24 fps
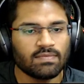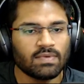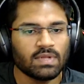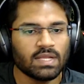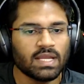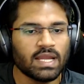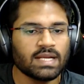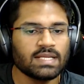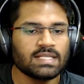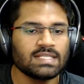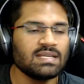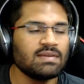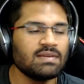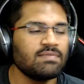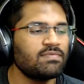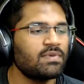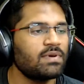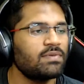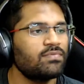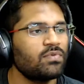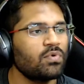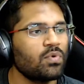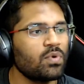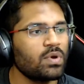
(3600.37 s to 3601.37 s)
he will get
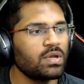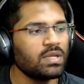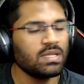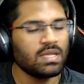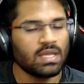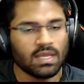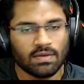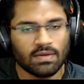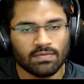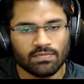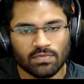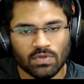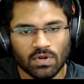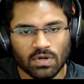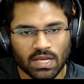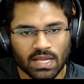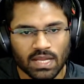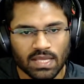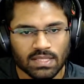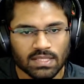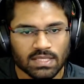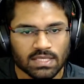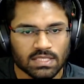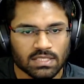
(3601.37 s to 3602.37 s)
c5 going. If not
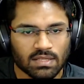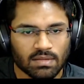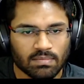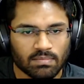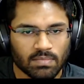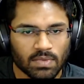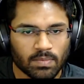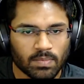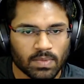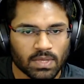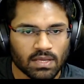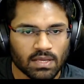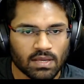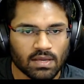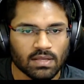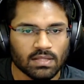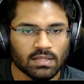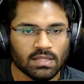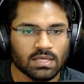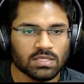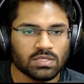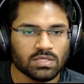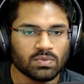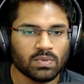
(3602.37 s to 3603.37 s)
like this, then maybe
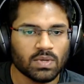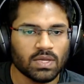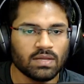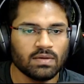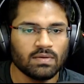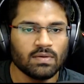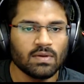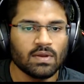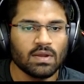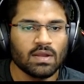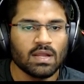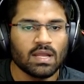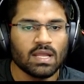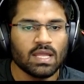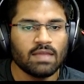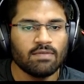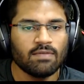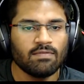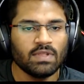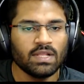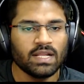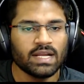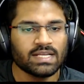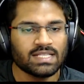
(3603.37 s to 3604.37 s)
this way.
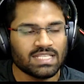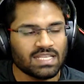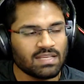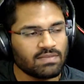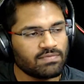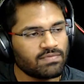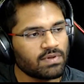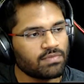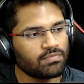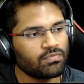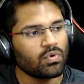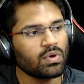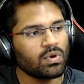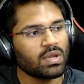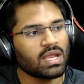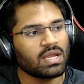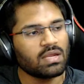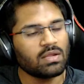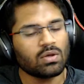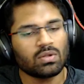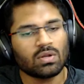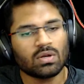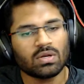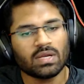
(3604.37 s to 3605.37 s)
He will get c5 going,
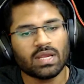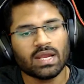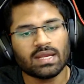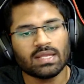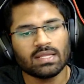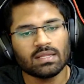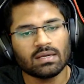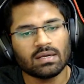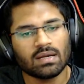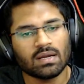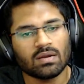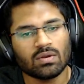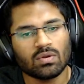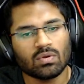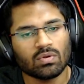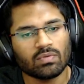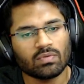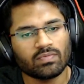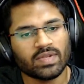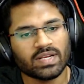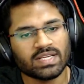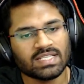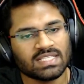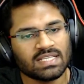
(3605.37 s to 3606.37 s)
and you're not getting the
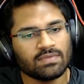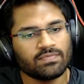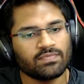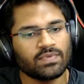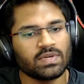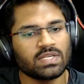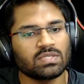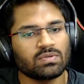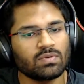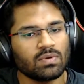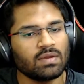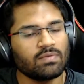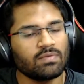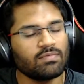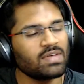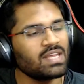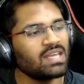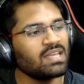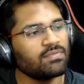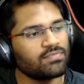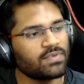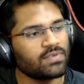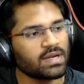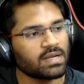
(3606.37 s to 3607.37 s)
control of that c5 square
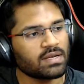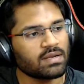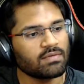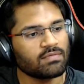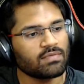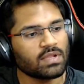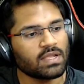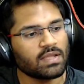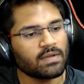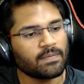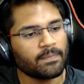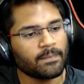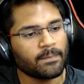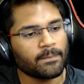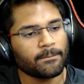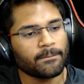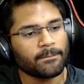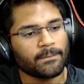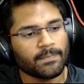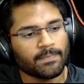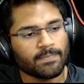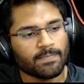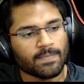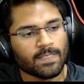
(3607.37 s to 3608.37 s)
very effectively.
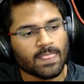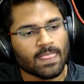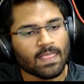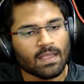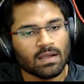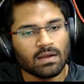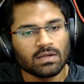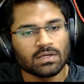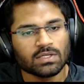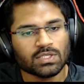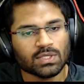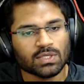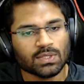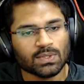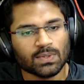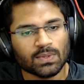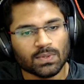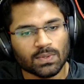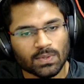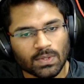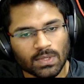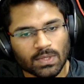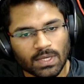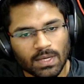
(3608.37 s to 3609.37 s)

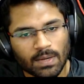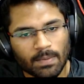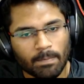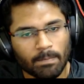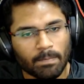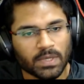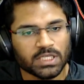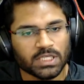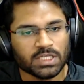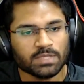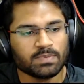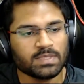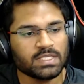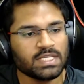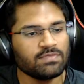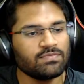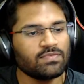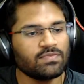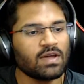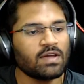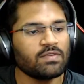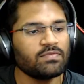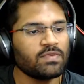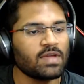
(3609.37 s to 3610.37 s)
So bishop
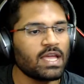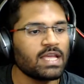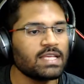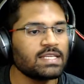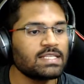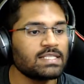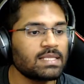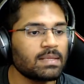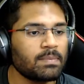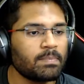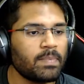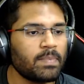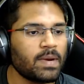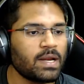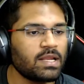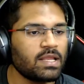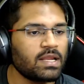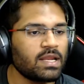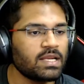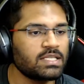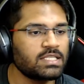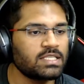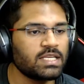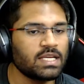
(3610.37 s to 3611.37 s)
c5 is the
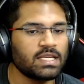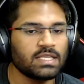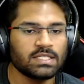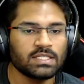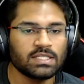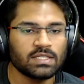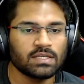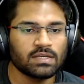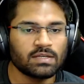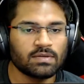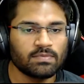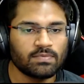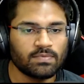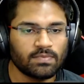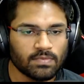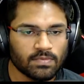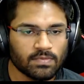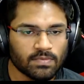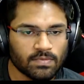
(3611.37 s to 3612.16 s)
better exchange here